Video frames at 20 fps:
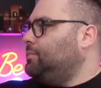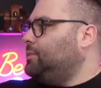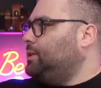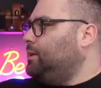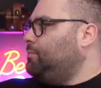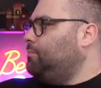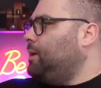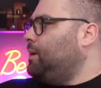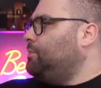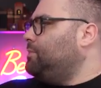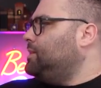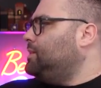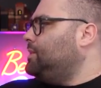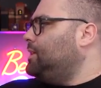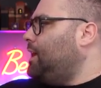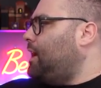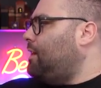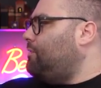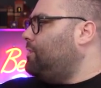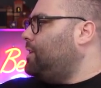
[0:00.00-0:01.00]
CPM is
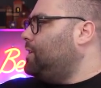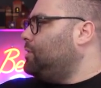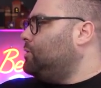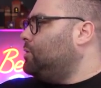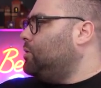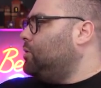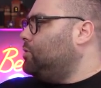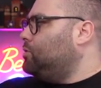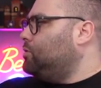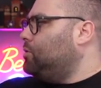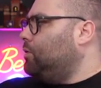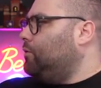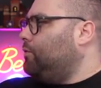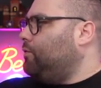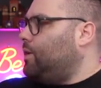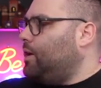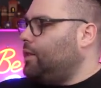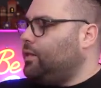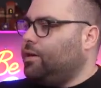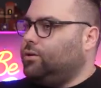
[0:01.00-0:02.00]
the average cost of
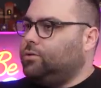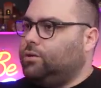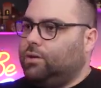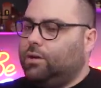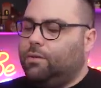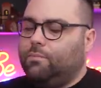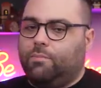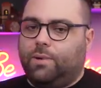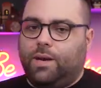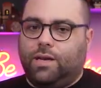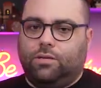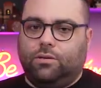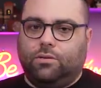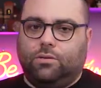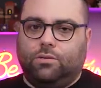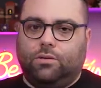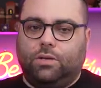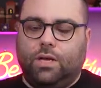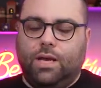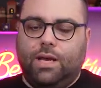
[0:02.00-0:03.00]
1,000
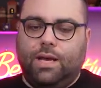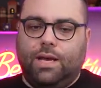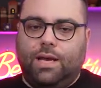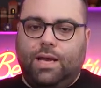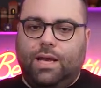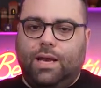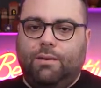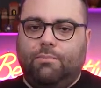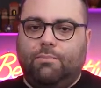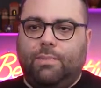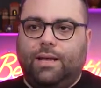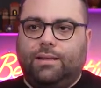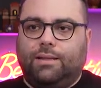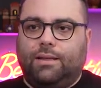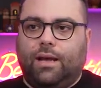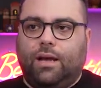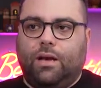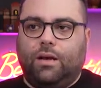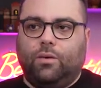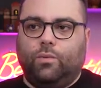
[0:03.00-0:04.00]
impressions. In
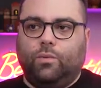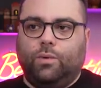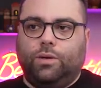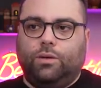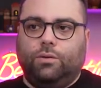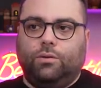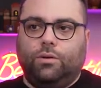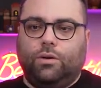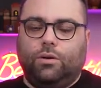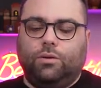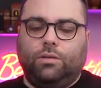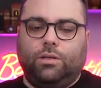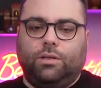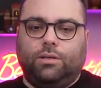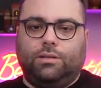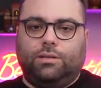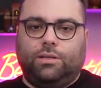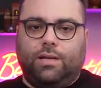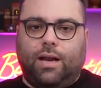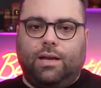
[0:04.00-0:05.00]
Meta, we do not
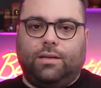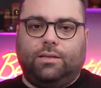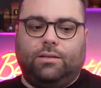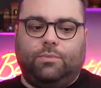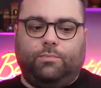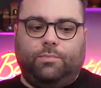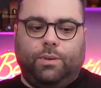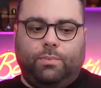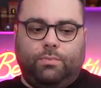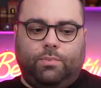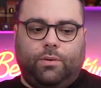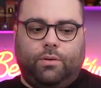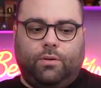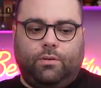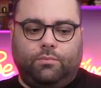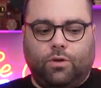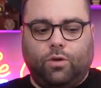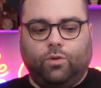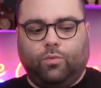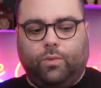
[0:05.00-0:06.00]
charge
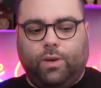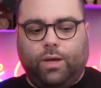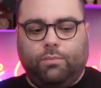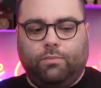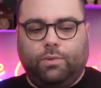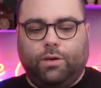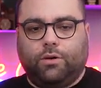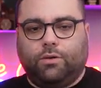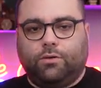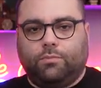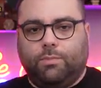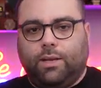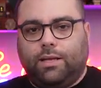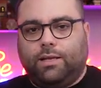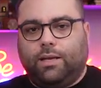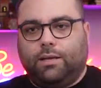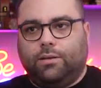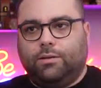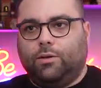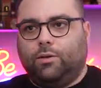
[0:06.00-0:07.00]
people, not we, because
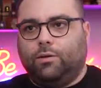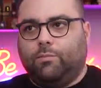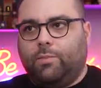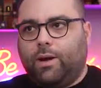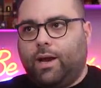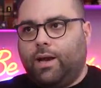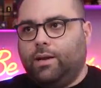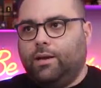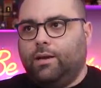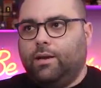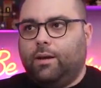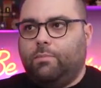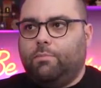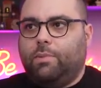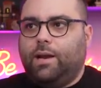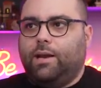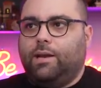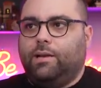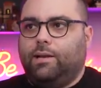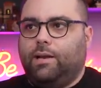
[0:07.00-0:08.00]
Meta is not mine,
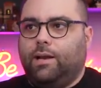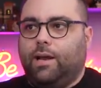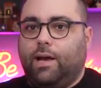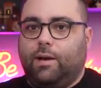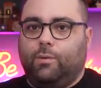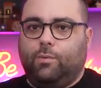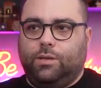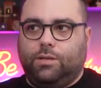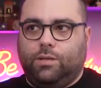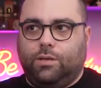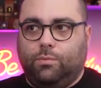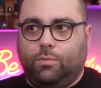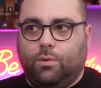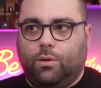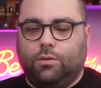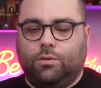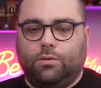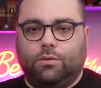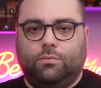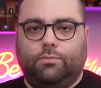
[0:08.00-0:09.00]
apparently. I wish it
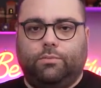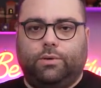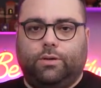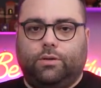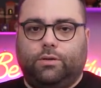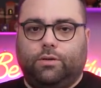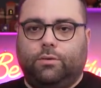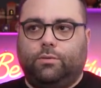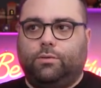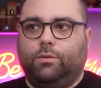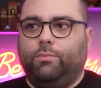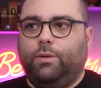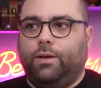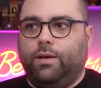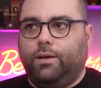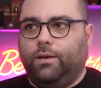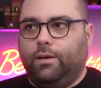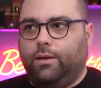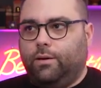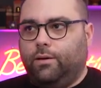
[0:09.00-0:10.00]
was, because I would
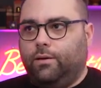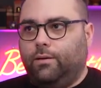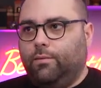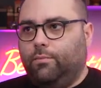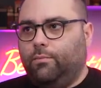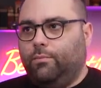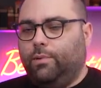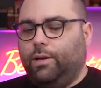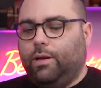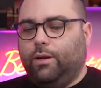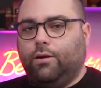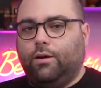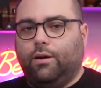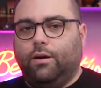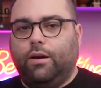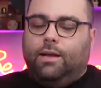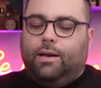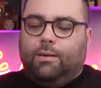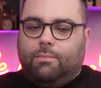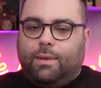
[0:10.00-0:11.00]
be a
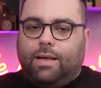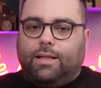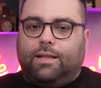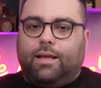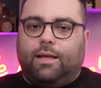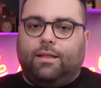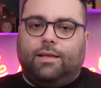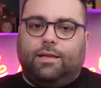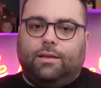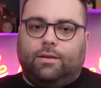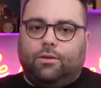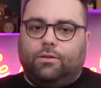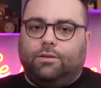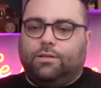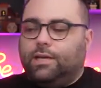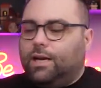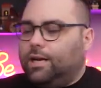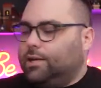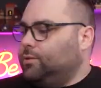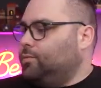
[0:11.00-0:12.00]
billionaire. In Meta, they don't
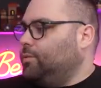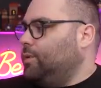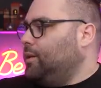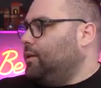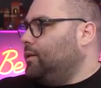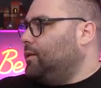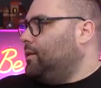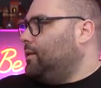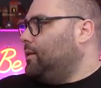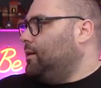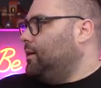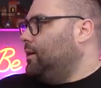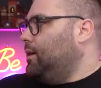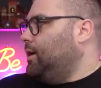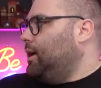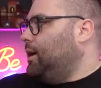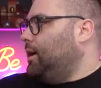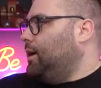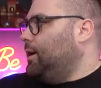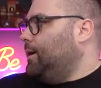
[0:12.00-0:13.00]
charge with
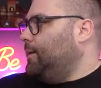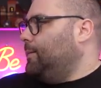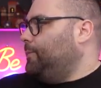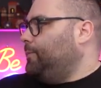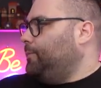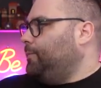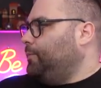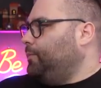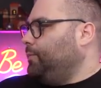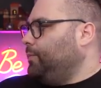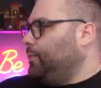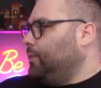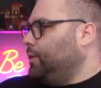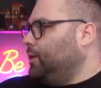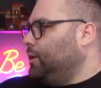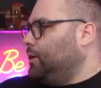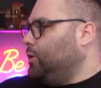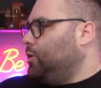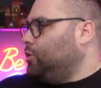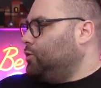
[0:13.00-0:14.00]

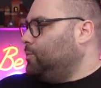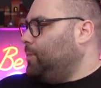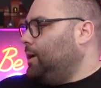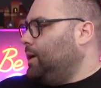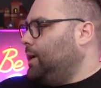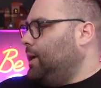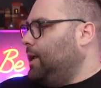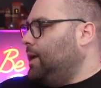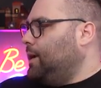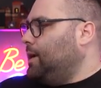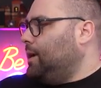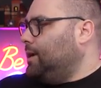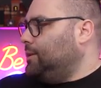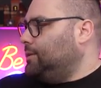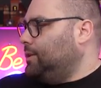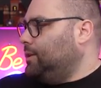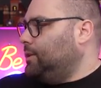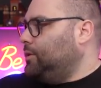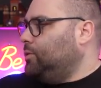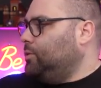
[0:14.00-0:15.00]
cost per click as
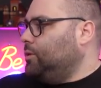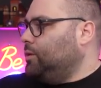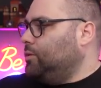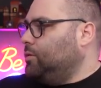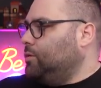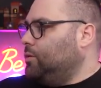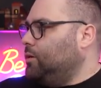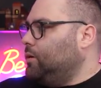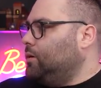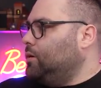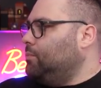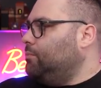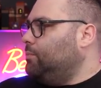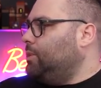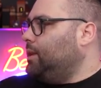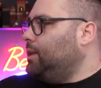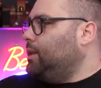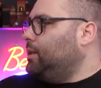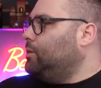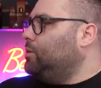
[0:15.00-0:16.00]
they do in Google,
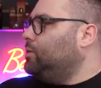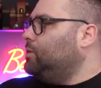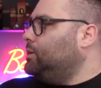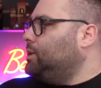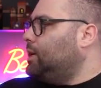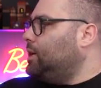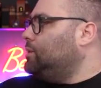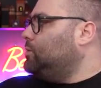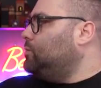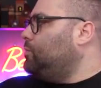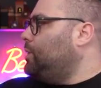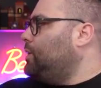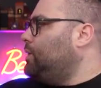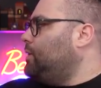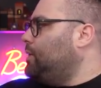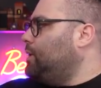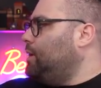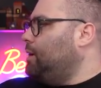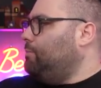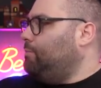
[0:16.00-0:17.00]
but they do charge
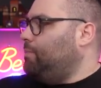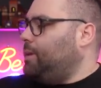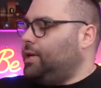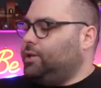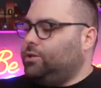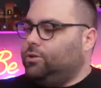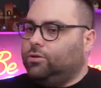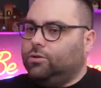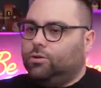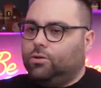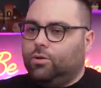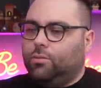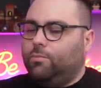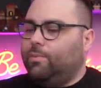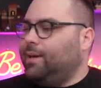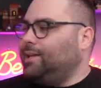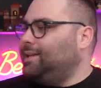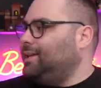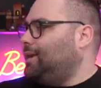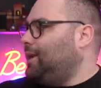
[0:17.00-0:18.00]
with impressions. So
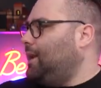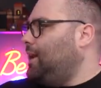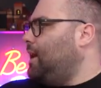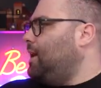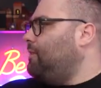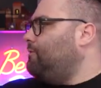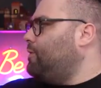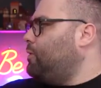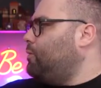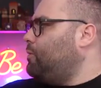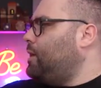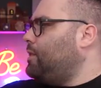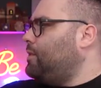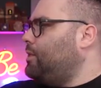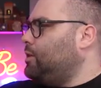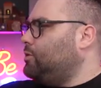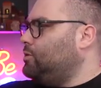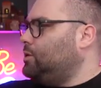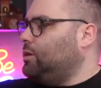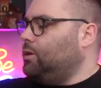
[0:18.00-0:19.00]
basically, every
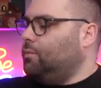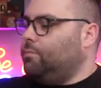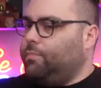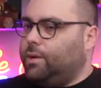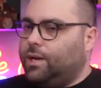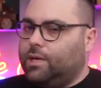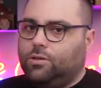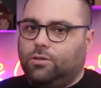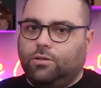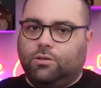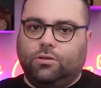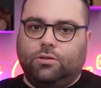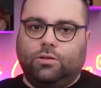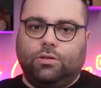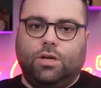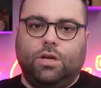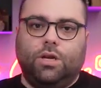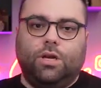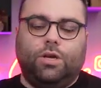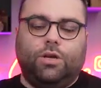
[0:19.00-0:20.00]
1,000
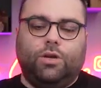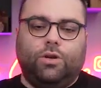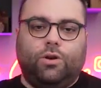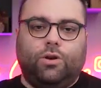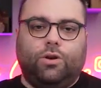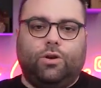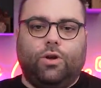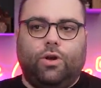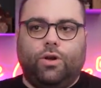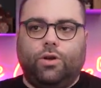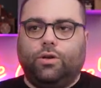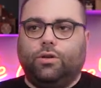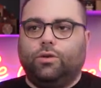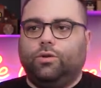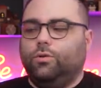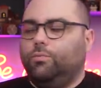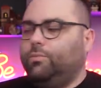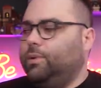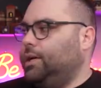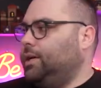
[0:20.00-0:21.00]
impressions, you're going
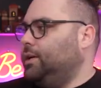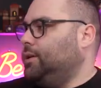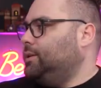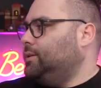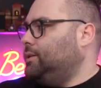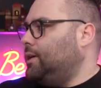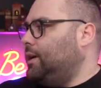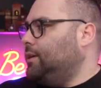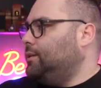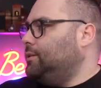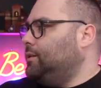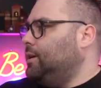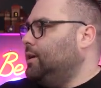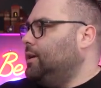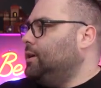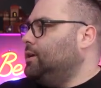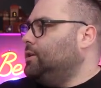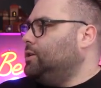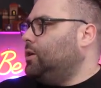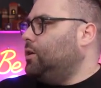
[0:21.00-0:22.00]
to be charged.
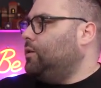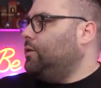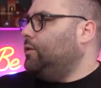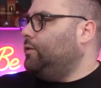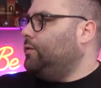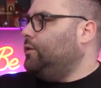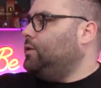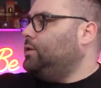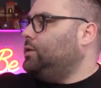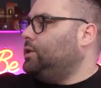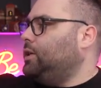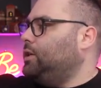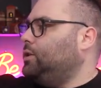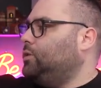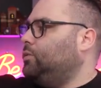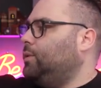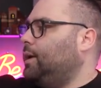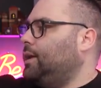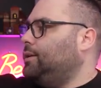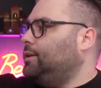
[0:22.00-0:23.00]
So if you see
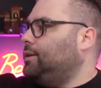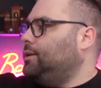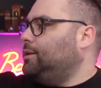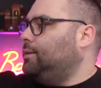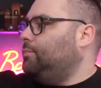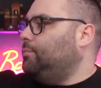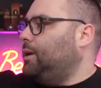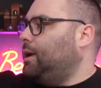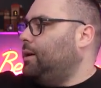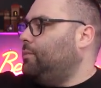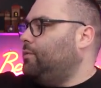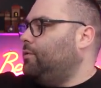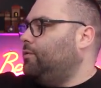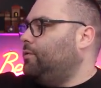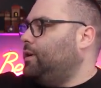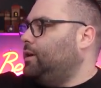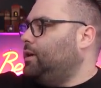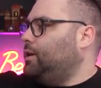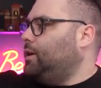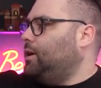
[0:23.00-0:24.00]
20 CPM
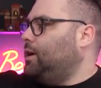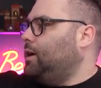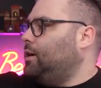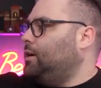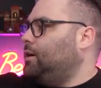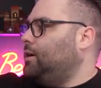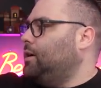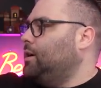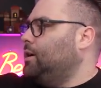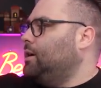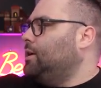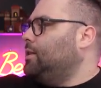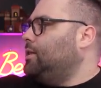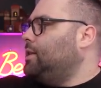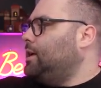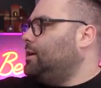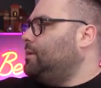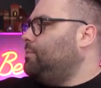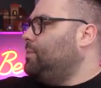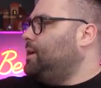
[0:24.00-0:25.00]
over here,
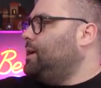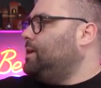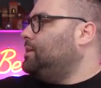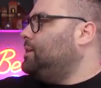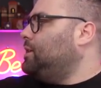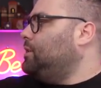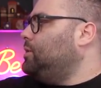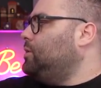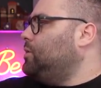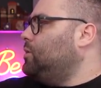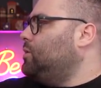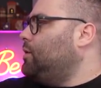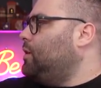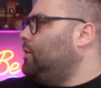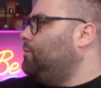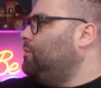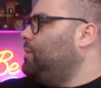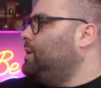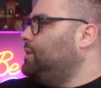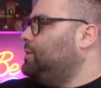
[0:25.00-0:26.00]
that means that you
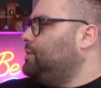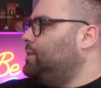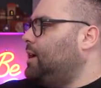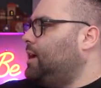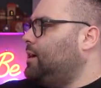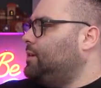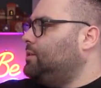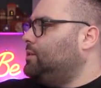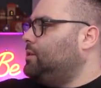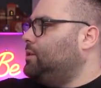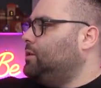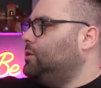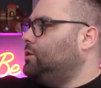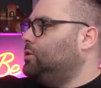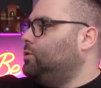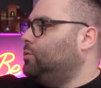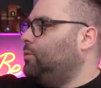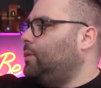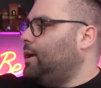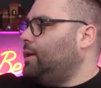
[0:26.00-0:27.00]
have been charged
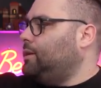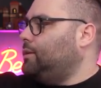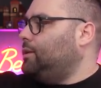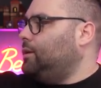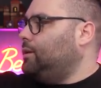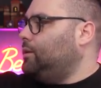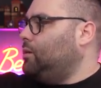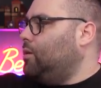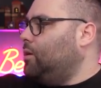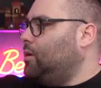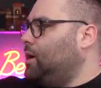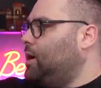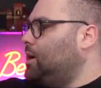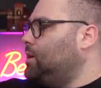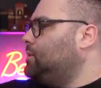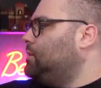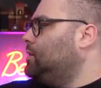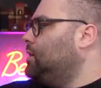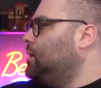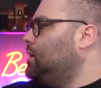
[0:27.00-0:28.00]

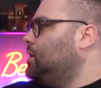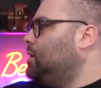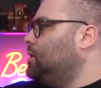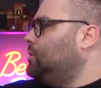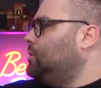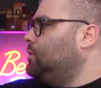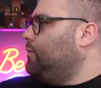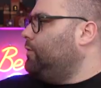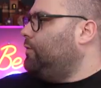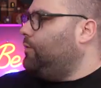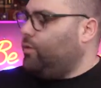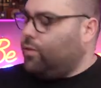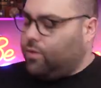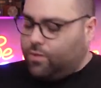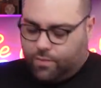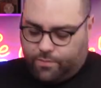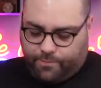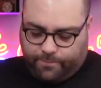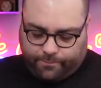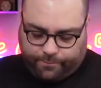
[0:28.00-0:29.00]
$20
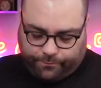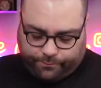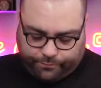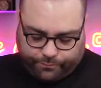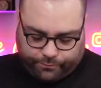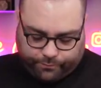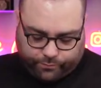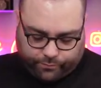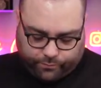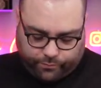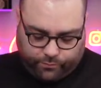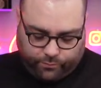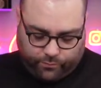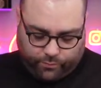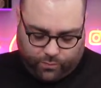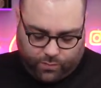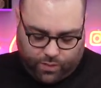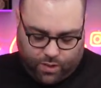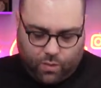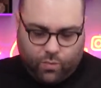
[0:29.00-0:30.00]
for
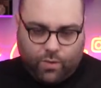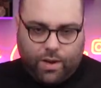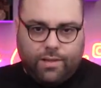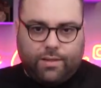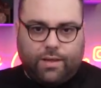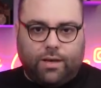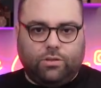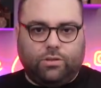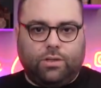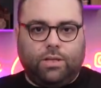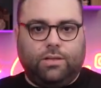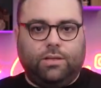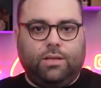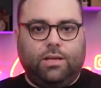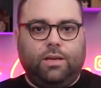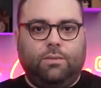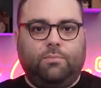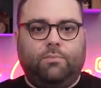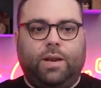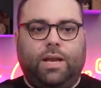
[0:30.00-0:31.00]
1,000
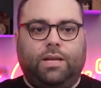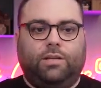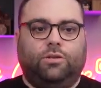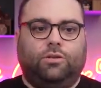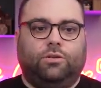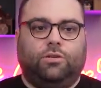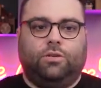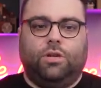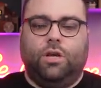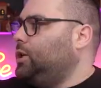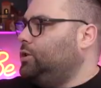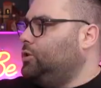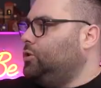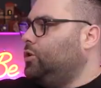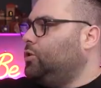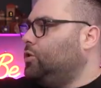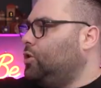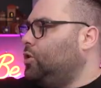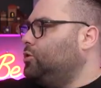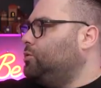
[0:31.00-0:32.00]
impressions. It's
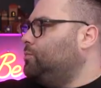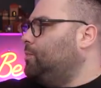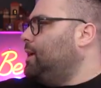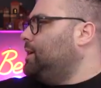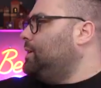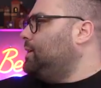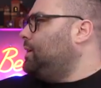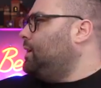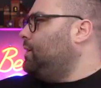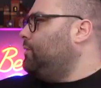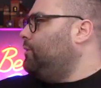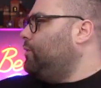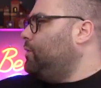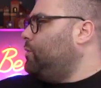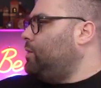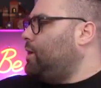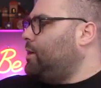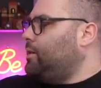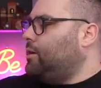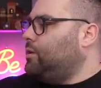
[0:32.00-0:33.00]
your cost basically for
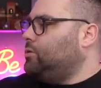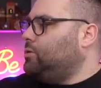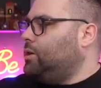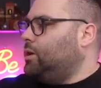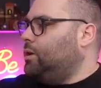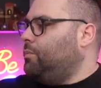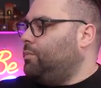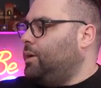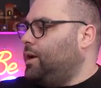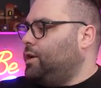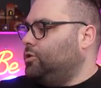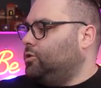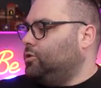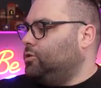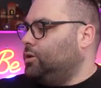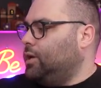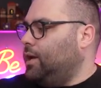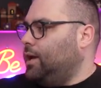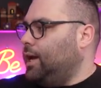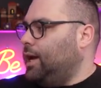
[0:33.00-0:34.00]
1,000
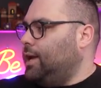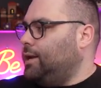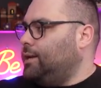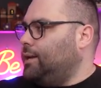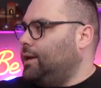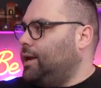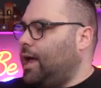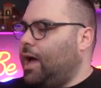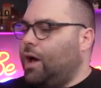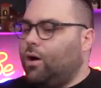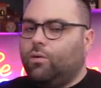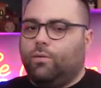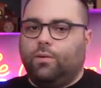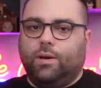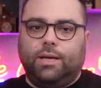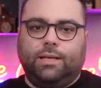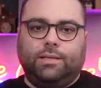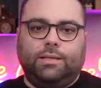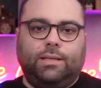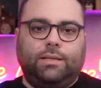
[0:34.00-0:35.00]
impressions. And now,
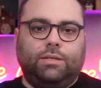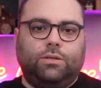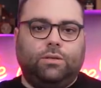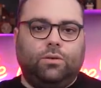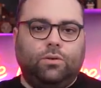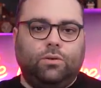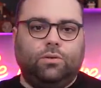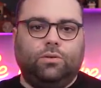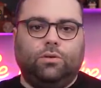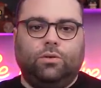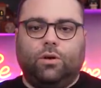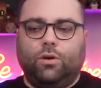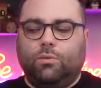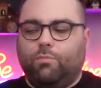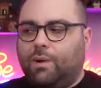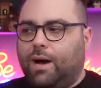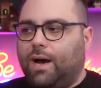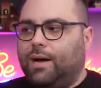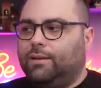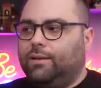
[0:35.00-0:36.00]
is this good or
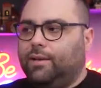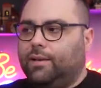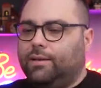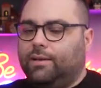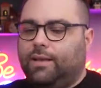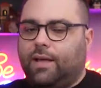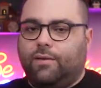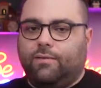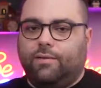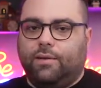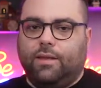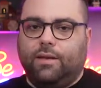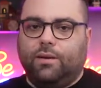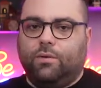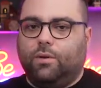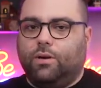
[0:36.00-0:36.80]
bad and everything?